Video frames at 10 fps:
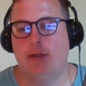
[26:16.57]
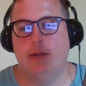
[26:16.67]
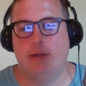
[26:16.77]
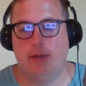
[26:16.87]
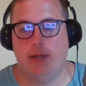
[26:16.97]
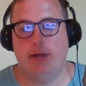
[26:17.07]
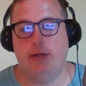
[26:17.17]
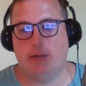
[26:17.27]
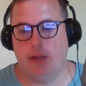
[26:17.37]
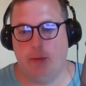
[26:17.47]
say it
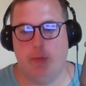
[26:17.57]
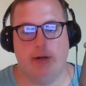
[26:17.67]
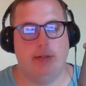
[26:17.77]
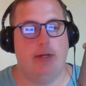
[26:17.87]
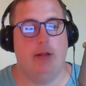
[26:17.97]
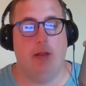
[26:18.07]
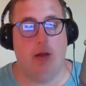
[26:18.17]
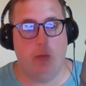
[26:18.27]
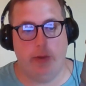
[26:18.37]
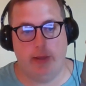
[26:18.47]
is, like Mark said, a
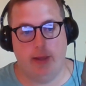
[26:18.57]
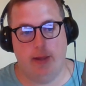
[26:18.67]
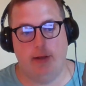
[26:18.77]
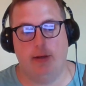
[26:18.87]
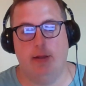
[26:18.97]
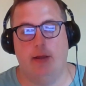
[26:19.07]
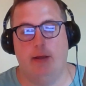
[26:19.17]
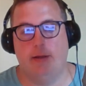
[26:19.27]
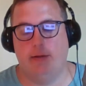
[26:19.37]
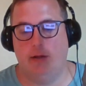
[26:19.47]
long weekend,
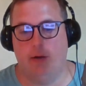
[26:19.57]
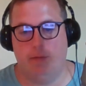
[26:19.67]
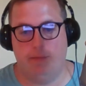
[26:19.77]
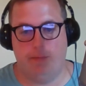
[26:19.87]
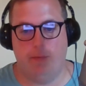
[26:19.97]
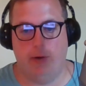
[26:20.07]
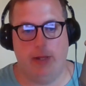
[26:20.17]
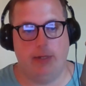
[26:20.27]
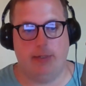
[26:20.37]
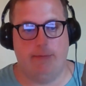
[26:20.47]

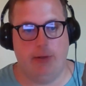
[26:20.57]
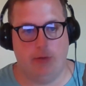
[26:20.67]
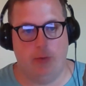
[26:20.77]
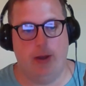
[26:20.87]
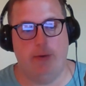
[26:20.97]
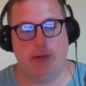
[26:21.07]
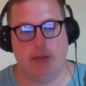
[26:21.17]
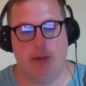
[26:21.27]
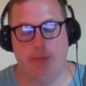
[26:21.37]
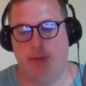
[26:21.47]
48, 72
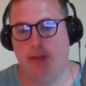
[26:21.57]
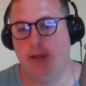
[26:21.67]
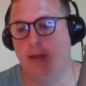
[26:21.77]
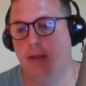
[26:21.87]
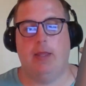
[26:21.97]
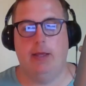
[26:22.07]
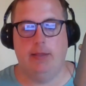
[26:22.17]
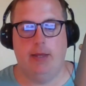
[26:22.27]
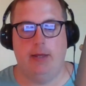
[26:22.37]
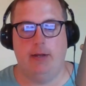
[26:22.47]
hours type of thing.
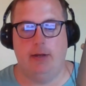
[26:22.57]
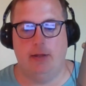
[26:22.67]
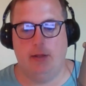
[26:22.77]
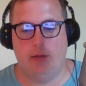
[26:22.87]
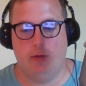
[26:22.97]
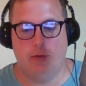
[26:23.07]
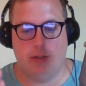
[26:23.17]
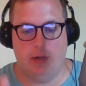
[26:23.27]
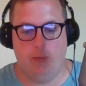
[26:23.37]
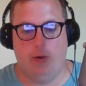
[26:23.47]
And then you
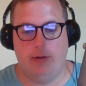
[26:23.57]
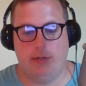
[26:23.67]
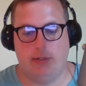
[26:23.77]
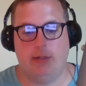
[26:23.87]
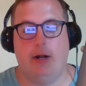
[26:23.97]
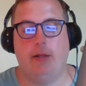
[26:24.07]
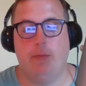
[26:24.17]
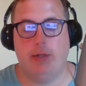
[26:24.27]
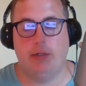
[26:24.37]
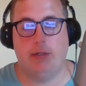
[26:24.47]
send one to start the
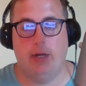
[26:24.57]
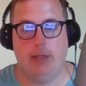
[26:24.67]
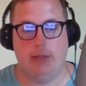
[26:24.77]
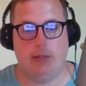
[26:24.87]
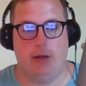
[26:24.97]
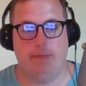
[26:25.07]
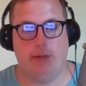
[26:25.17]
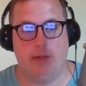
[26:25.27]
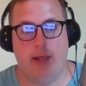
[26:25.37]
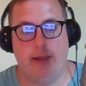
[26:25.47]
message, hey, this offer
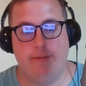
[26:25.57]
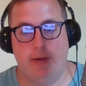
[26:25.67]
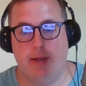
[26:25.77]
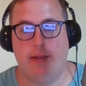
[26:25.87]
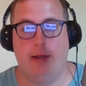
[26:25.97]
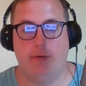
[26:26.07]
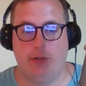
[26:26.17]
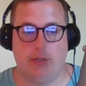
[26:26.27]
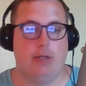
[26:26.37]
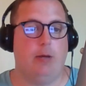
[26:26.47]
is live. And now,
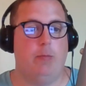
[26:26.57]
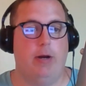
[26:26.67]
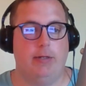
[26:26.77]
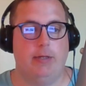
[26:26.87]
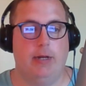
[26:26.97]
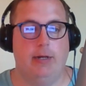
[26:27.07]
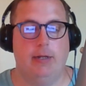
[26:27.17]
just like Mark said,